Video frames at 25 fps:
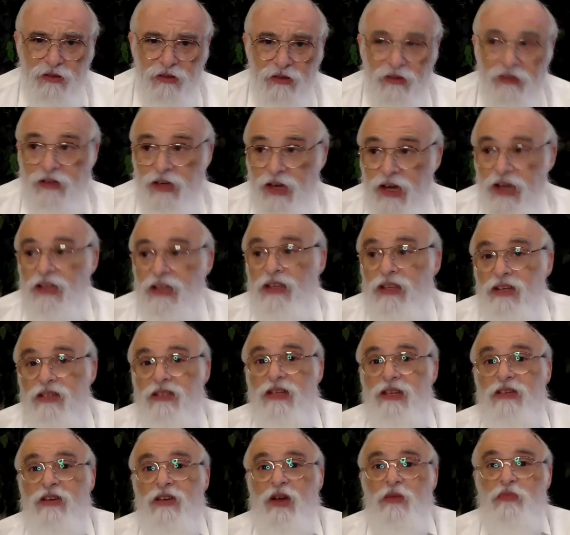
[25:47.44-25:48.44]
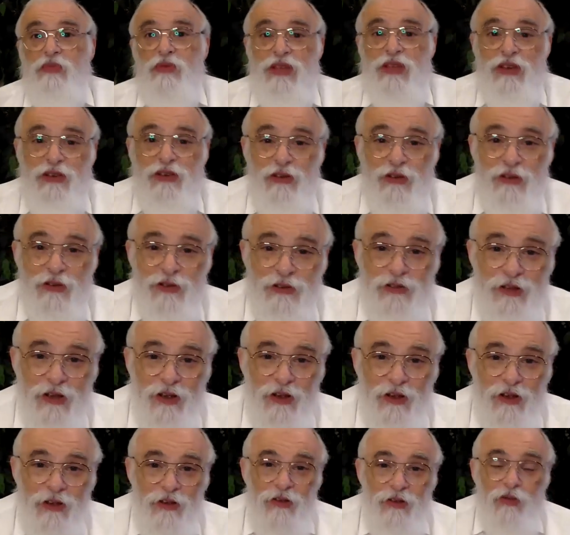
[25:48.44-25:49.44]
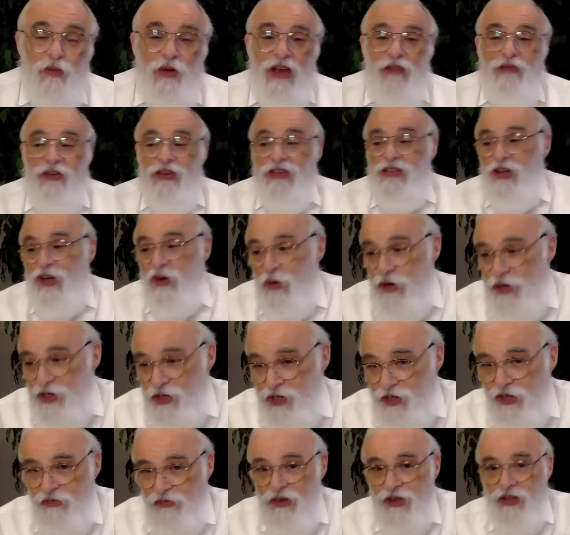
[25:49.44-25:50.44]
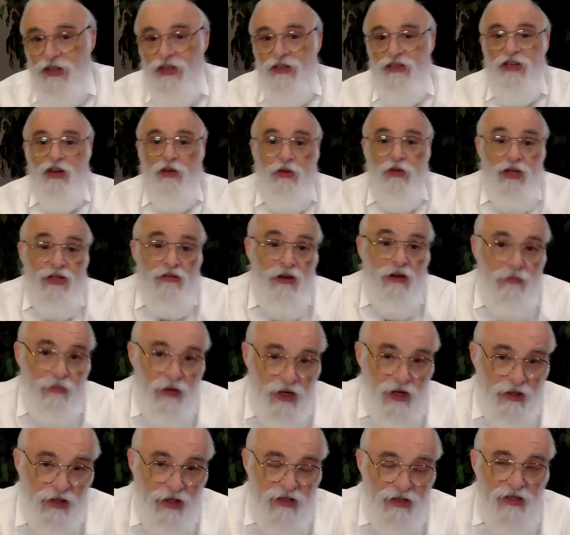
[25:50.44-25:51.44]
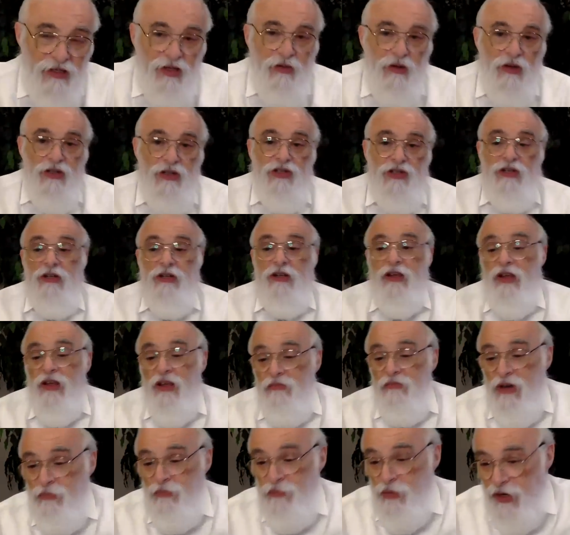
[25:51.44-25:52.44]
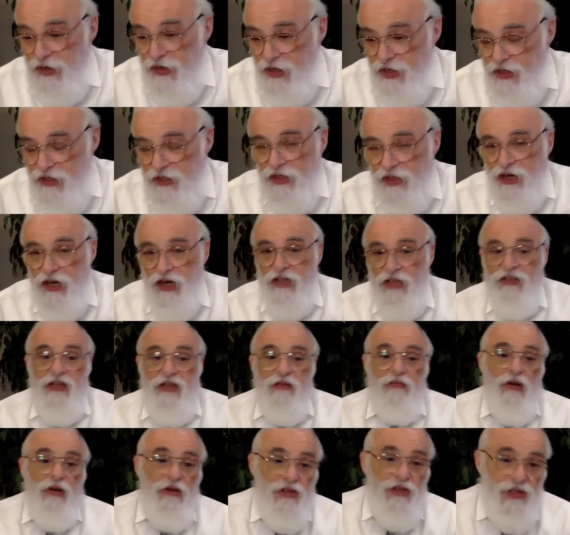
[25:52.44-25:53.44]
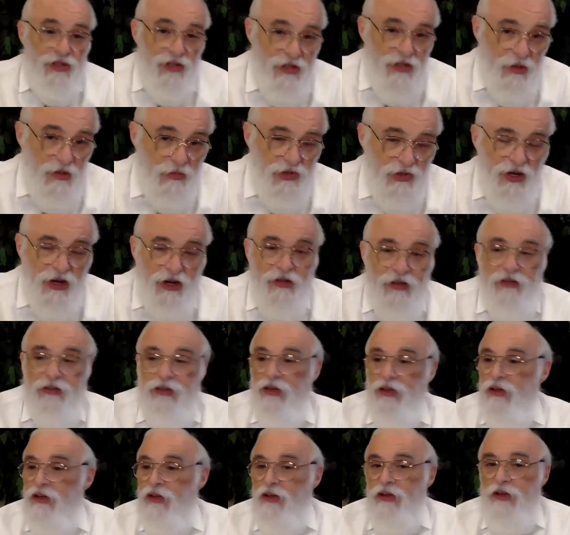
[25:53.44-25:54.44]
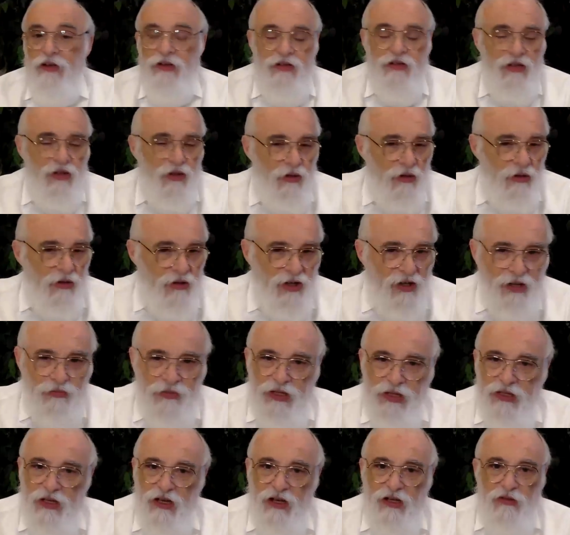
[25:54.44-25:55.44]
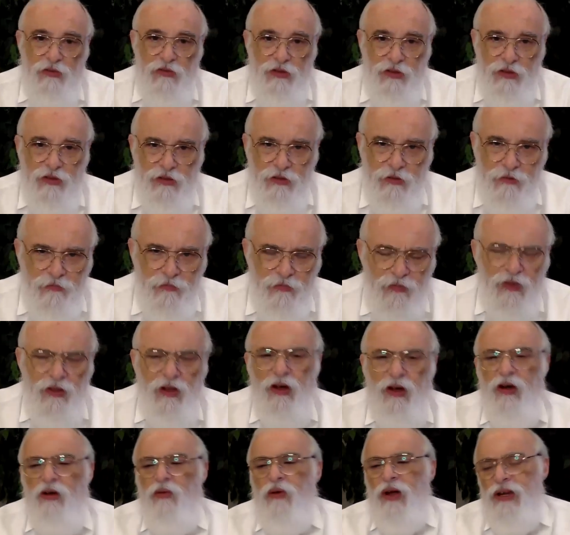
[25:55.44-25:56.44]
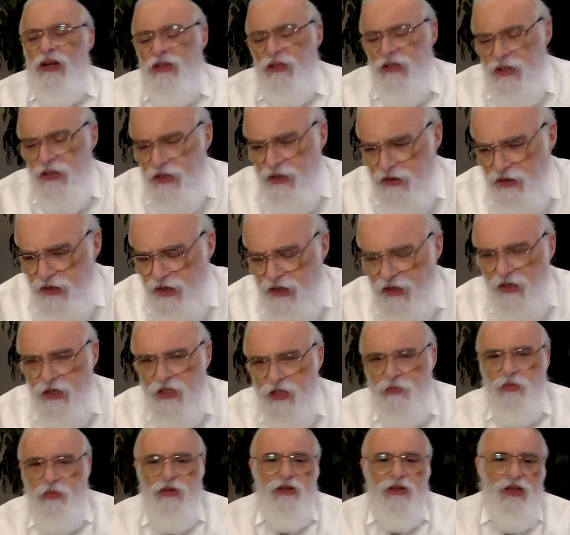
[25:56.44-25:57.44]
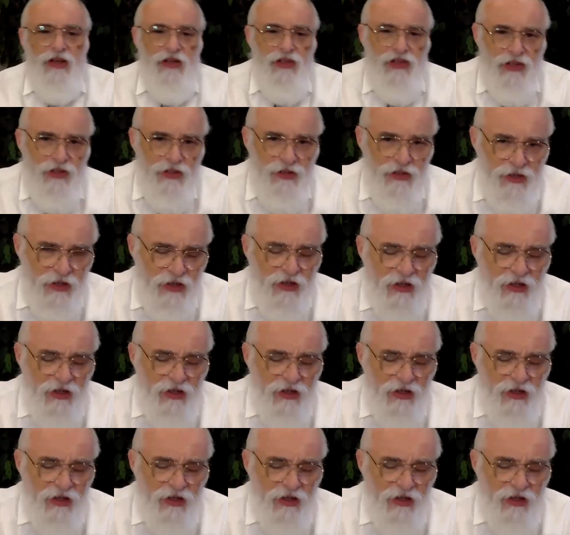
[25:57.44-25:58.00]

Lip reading: Okay, there's these obstacles. The wife has a question. The friend has a question. My mind has a question. My body is tired. The emotions object. So it all got to be dealt with. No, I need it. Need explanations.